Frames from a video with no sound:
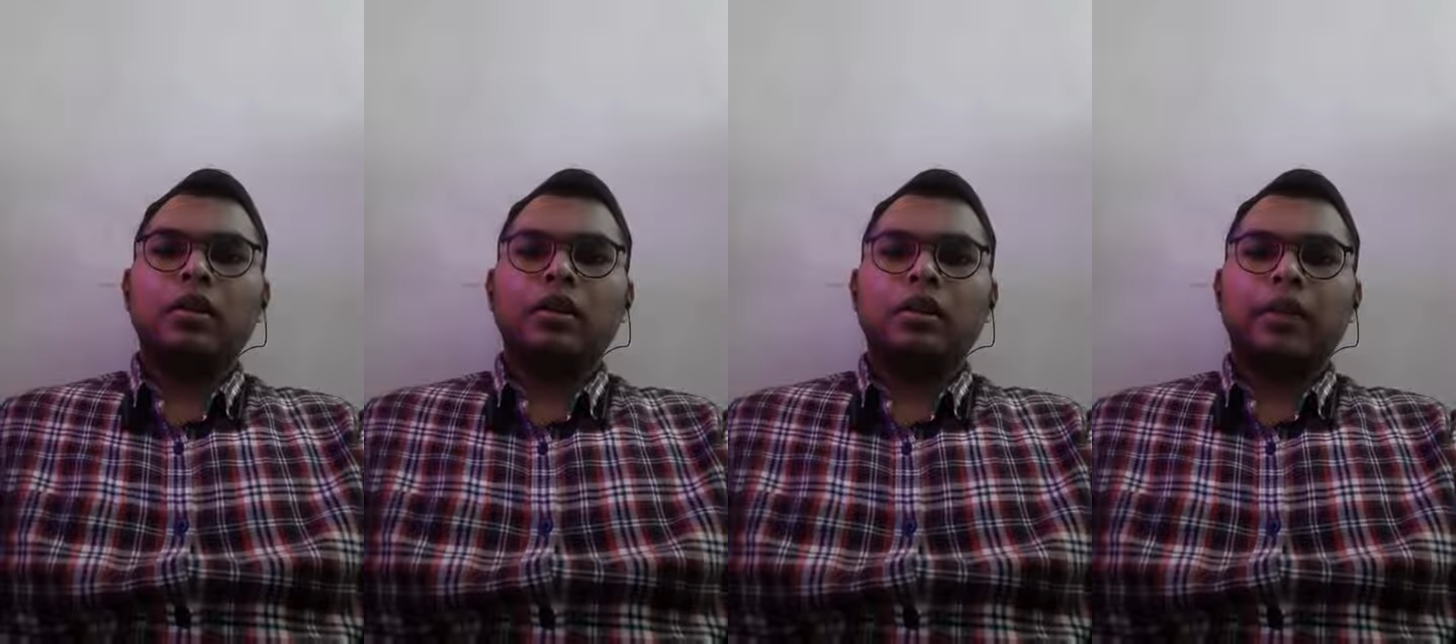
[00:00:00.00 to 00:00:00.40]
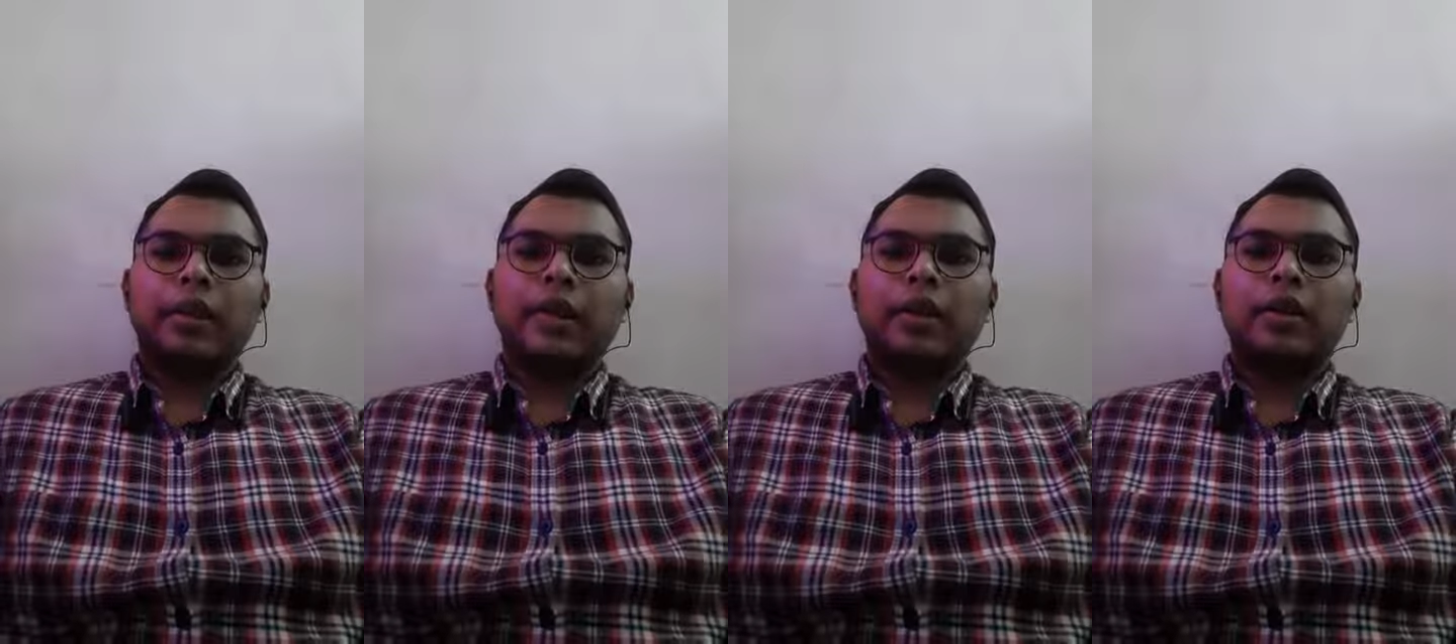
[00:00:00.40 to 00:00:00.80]

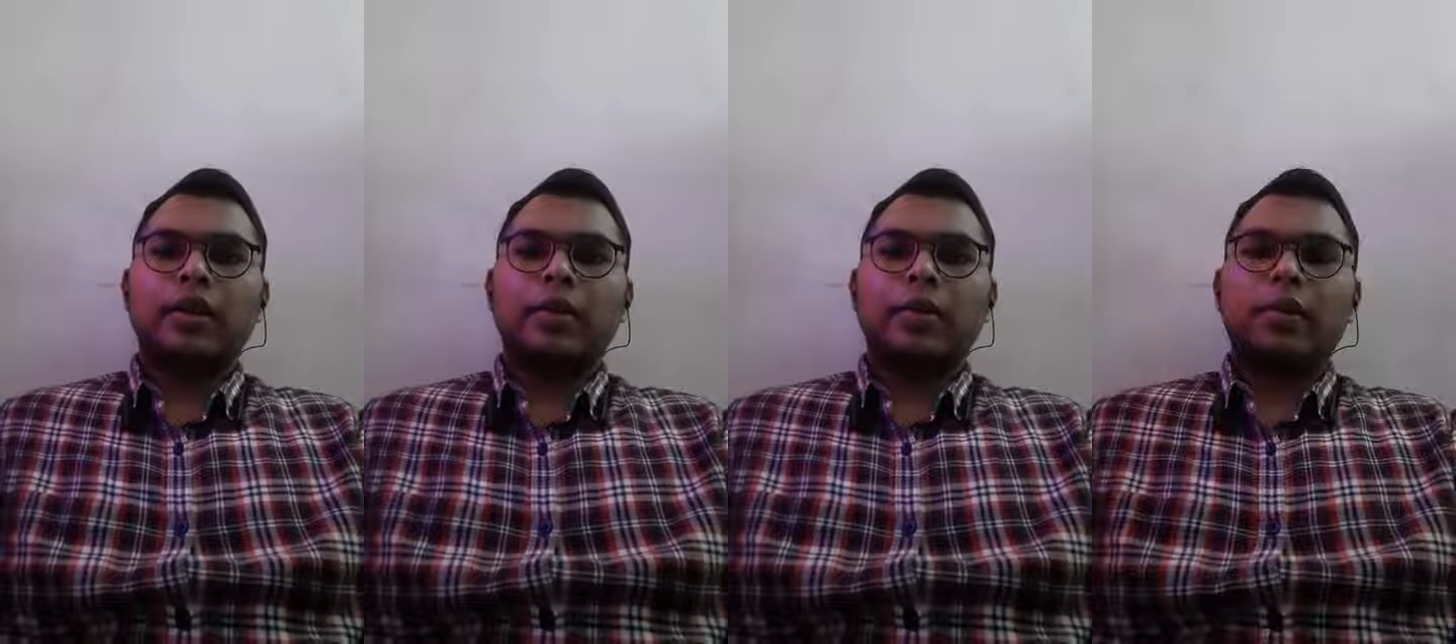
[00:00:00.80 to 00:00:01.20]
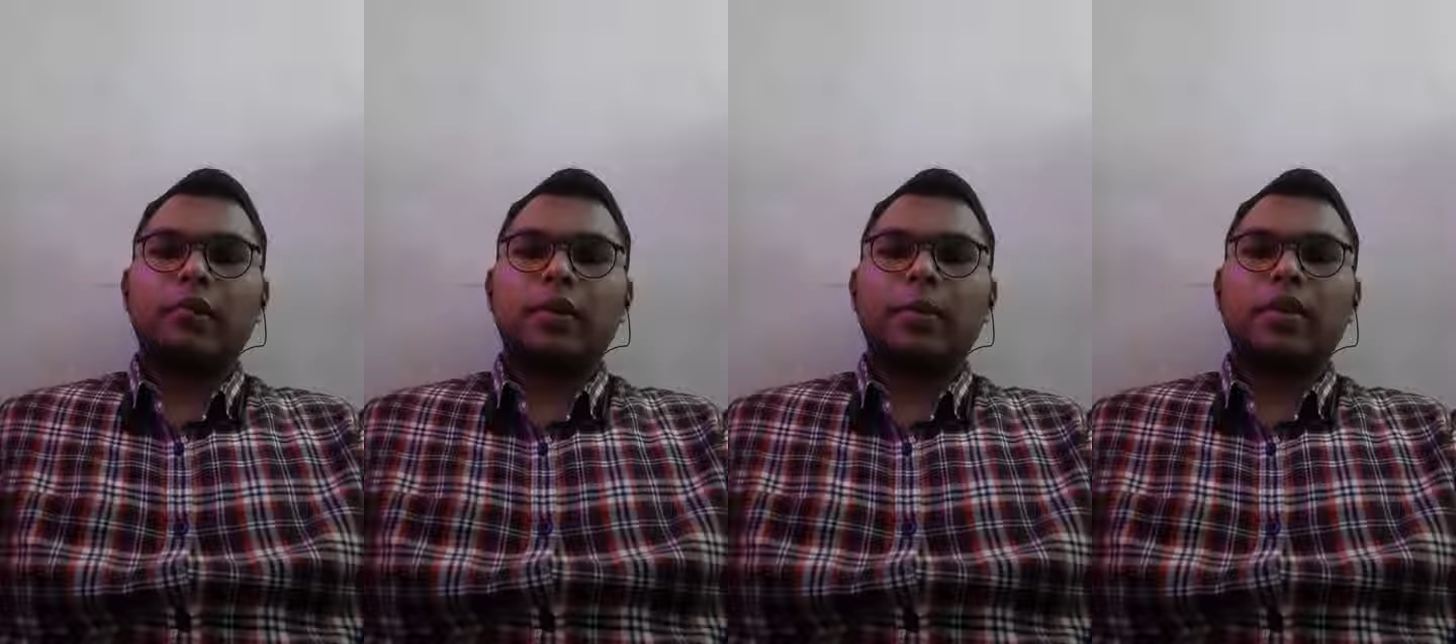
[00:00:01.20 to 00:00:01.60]
array element
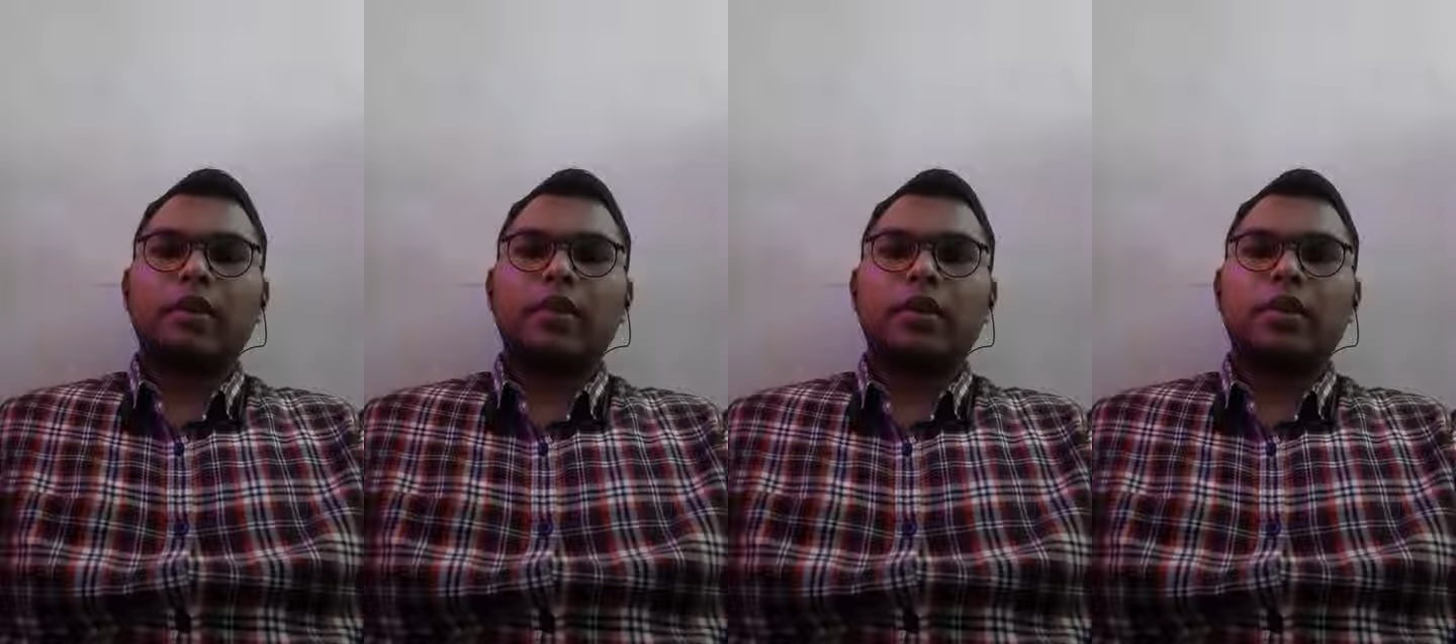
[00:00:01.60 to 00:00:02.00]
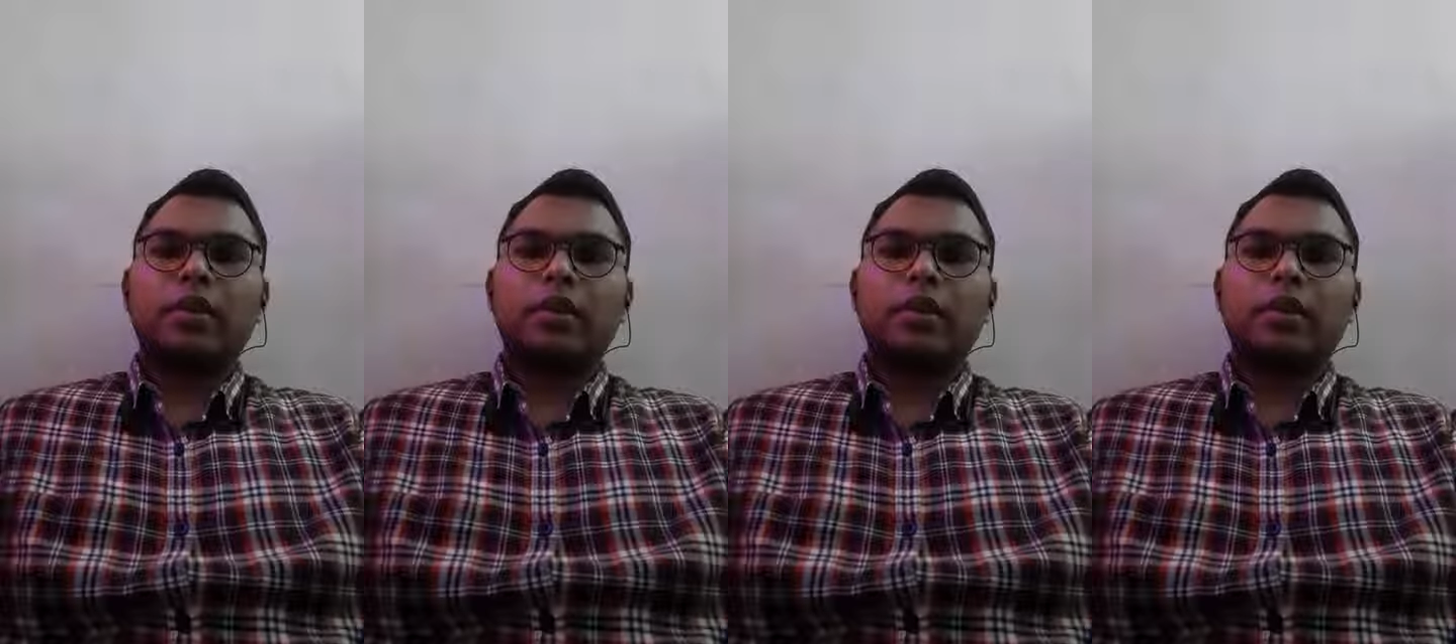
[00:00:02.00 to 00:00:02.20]
one by one.